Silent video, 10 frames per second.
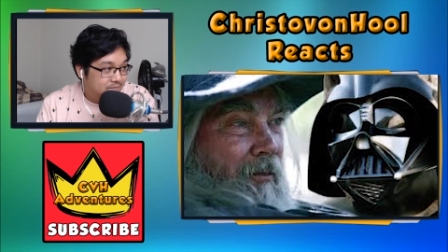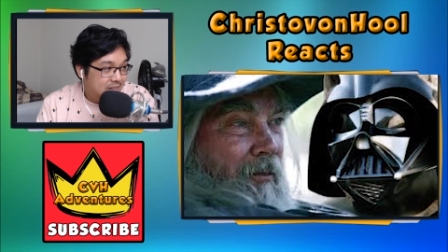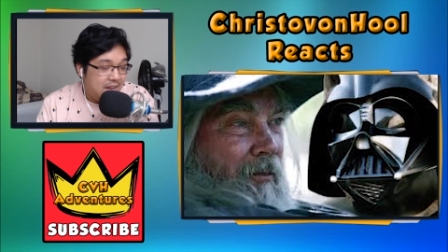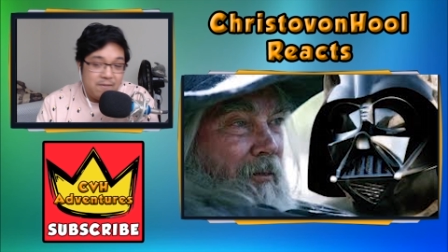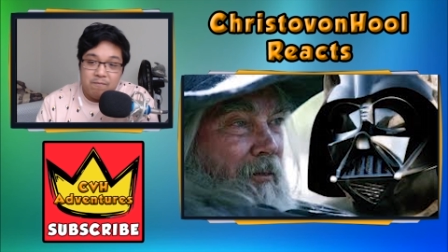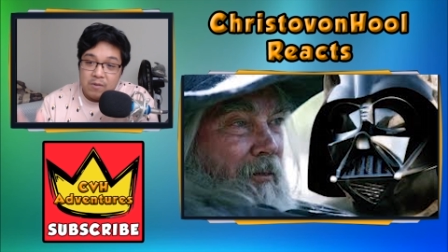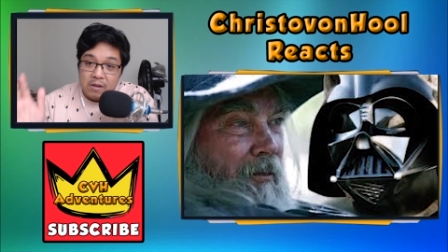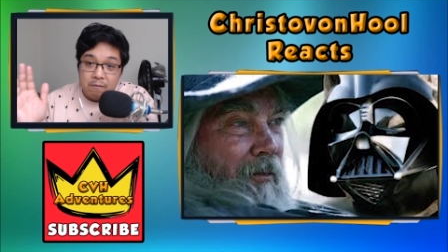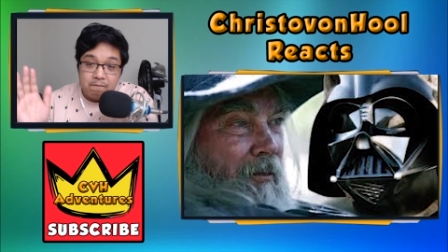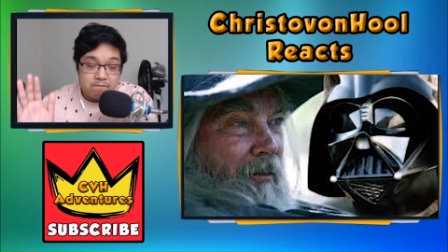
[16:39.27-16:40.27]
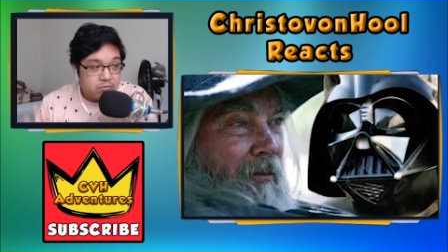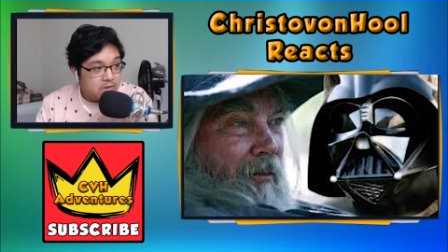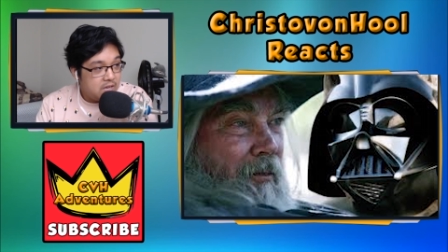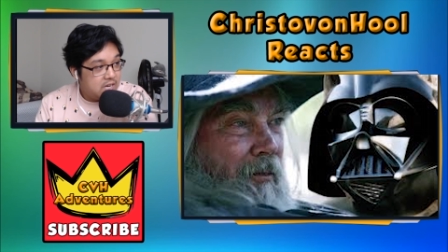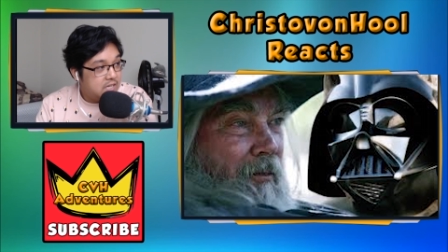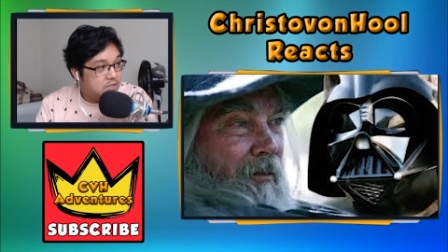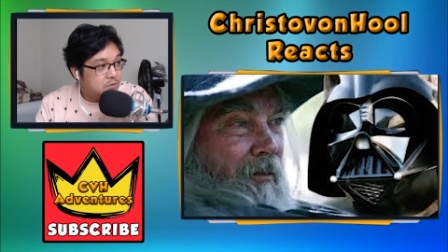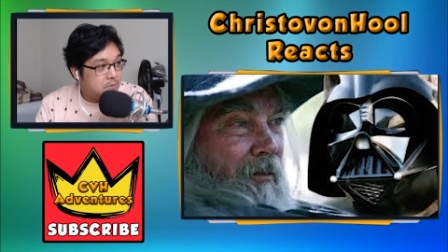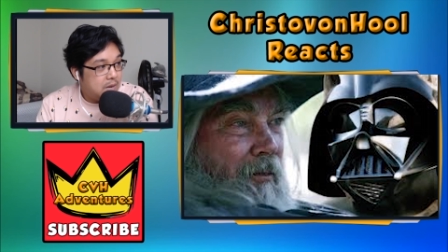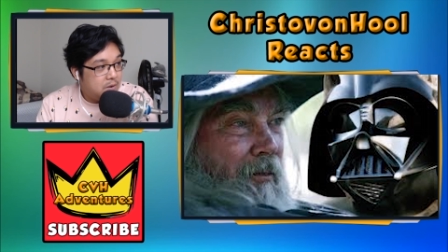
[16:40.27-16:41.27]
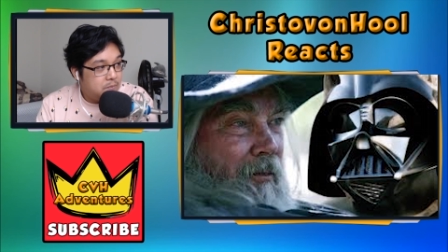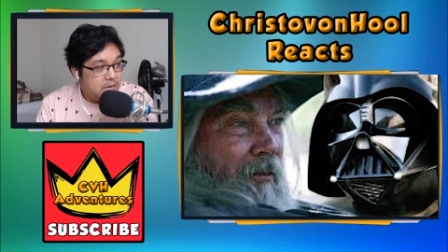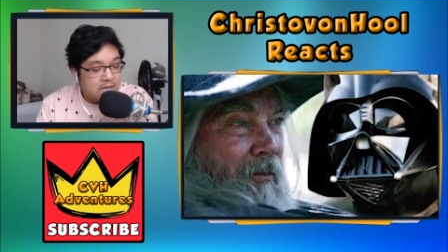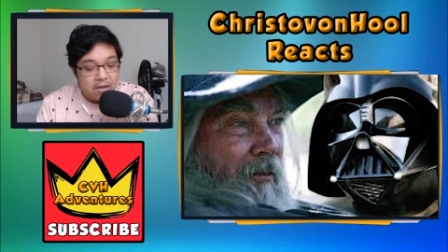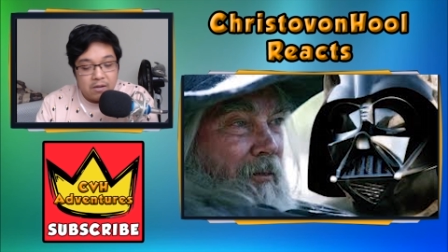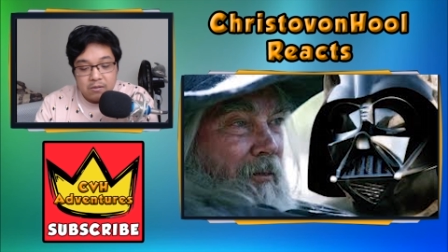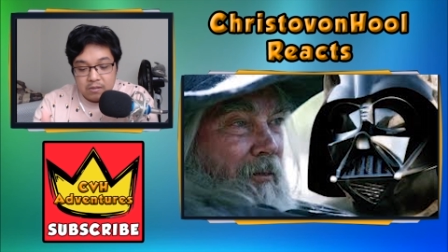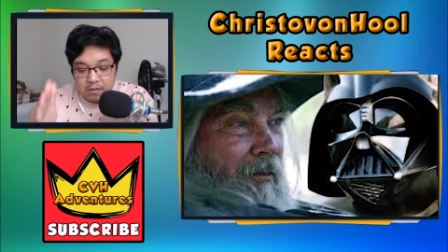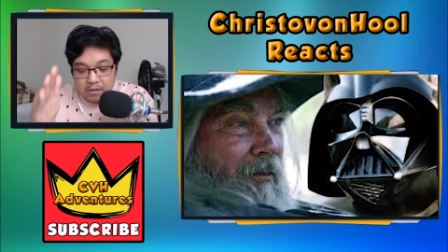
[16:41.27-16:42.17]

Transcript: yeah, pretty nice superpower beatdown.